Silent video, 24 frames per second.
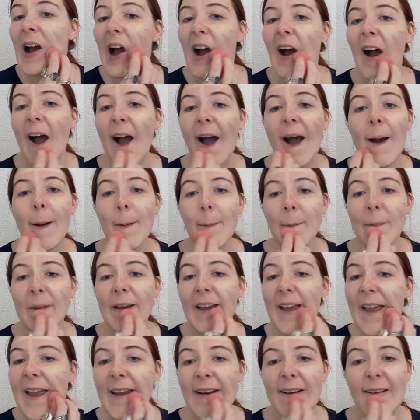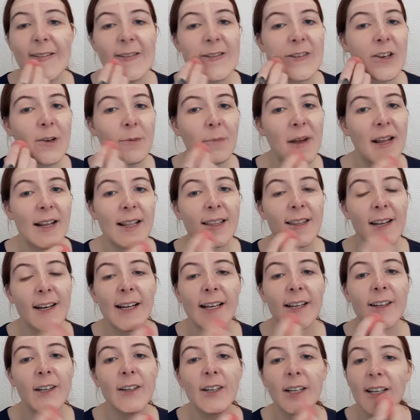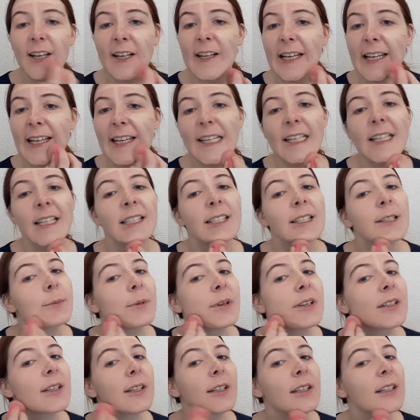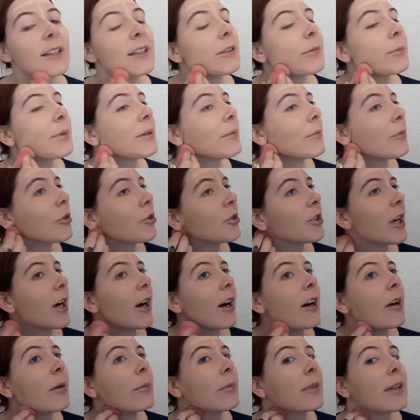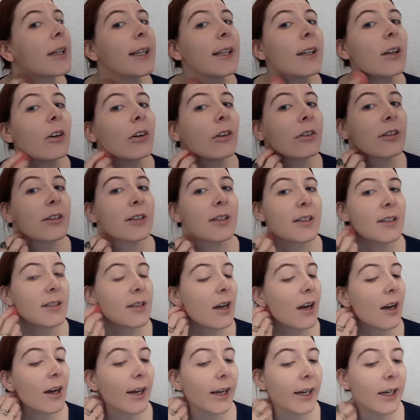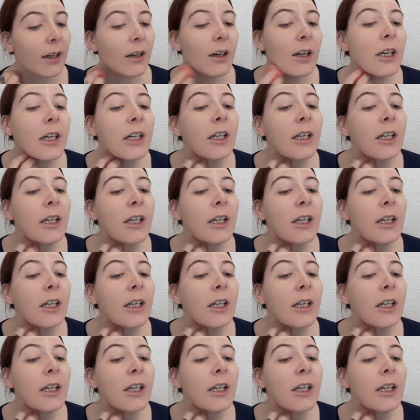It also meant that I could like spend a little bit more time like on the design.